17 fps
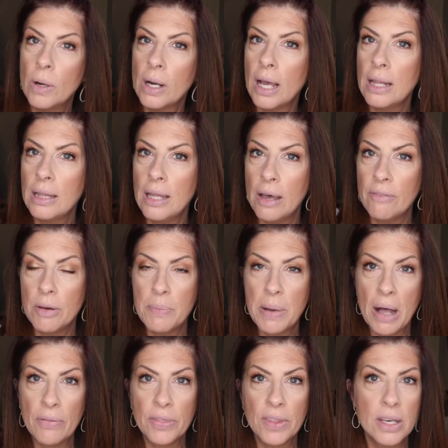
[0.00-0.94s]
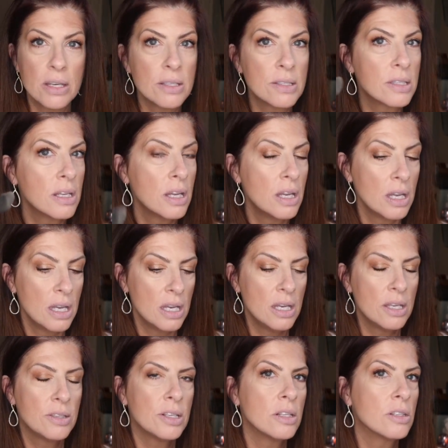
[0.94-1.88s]
What I love about this
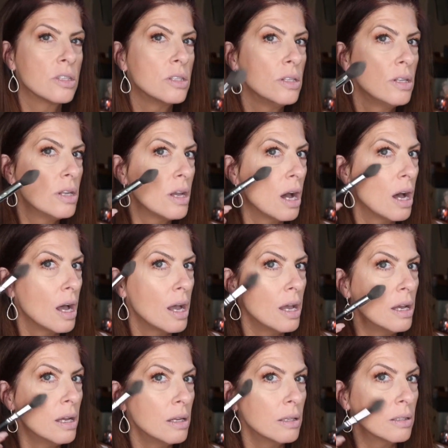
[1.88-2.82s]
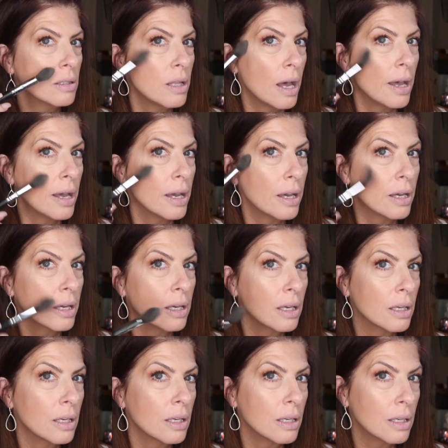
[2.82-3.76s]
is it's not
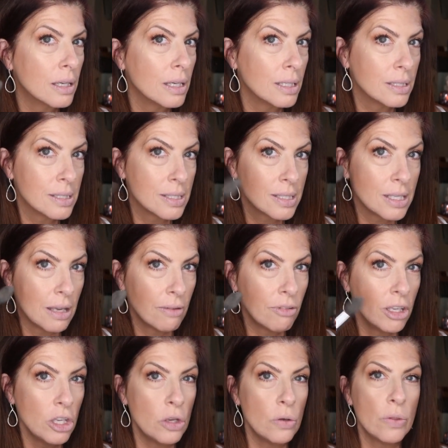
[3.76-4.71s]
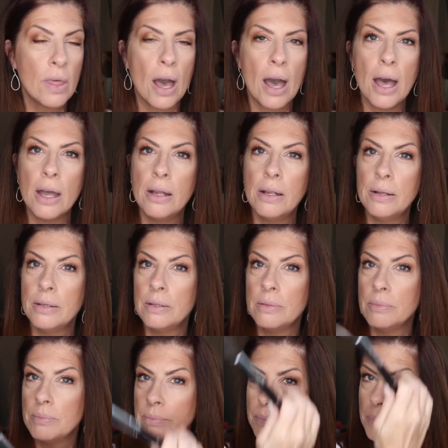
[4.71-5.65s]
like it's giving you that
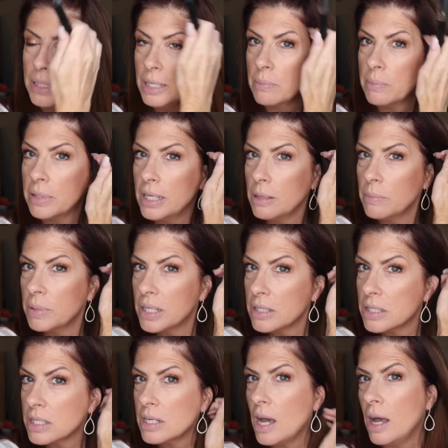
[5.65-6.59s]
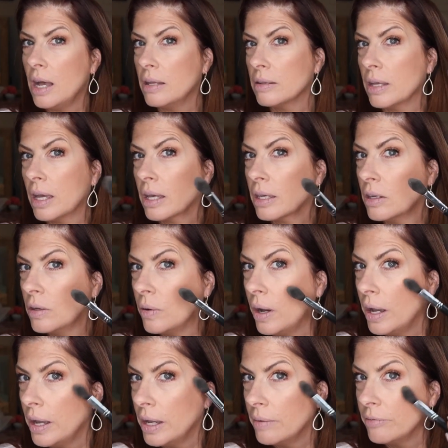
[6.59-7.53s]
bling bling, but it's not like, you know,
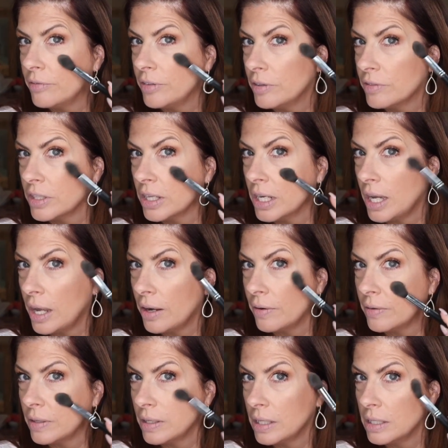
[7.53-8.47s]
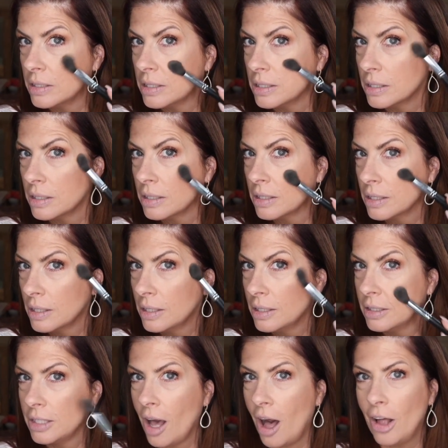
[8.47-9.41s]
I am 50. I don't need to,
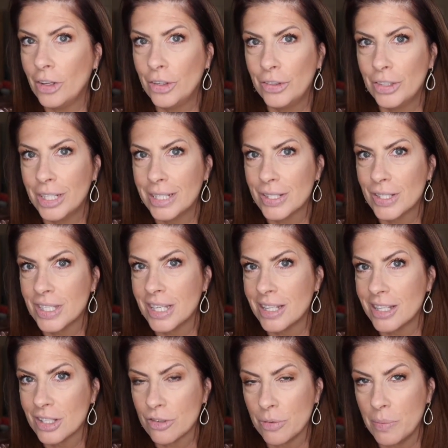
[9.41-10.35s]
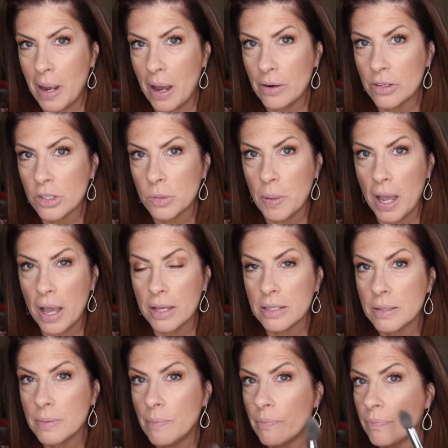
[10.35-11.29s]
y'all don't need to see this from outer space.